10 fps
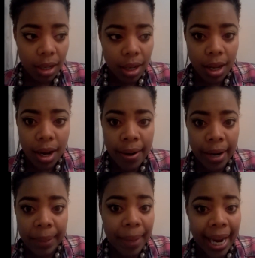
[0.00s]
none
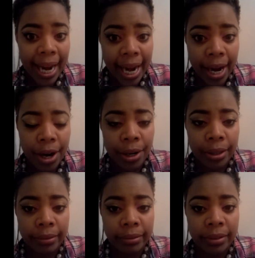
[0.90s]
of my hair
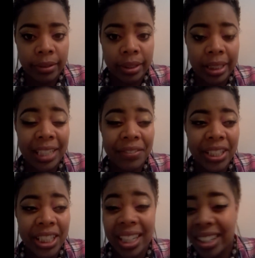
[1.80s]
even
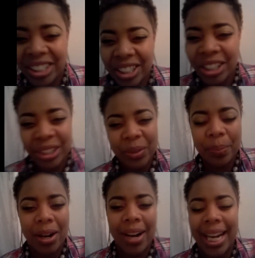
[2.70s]
touch the glue
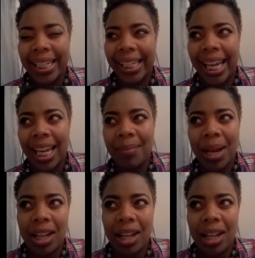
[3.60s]
part and it came out.